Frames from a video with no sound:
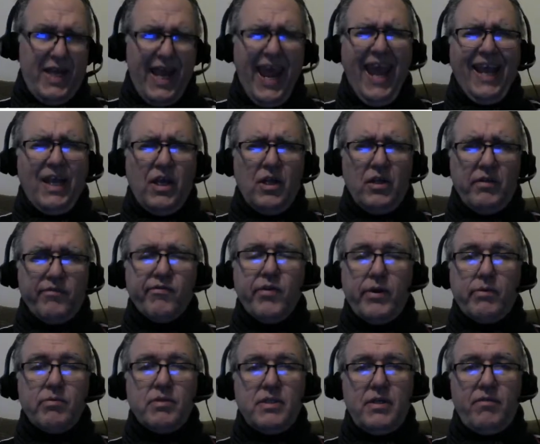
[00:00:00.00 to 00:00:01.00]
or the
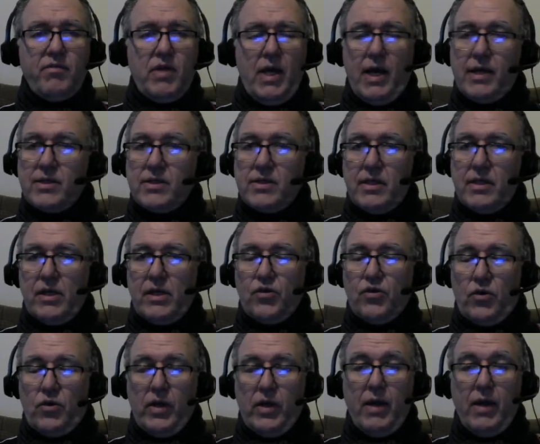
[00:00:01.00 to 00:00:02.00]
angular frequency of the
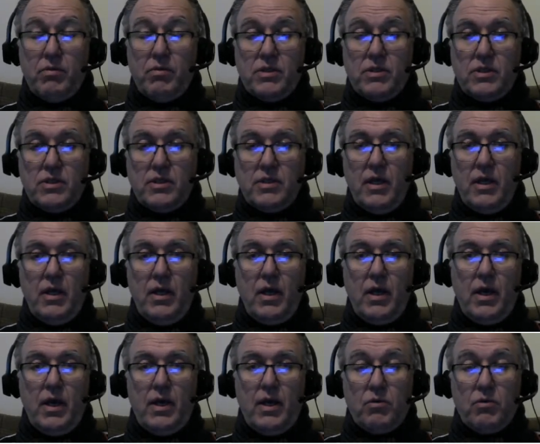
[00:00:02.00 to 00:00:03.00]
oscillation. Okay, which is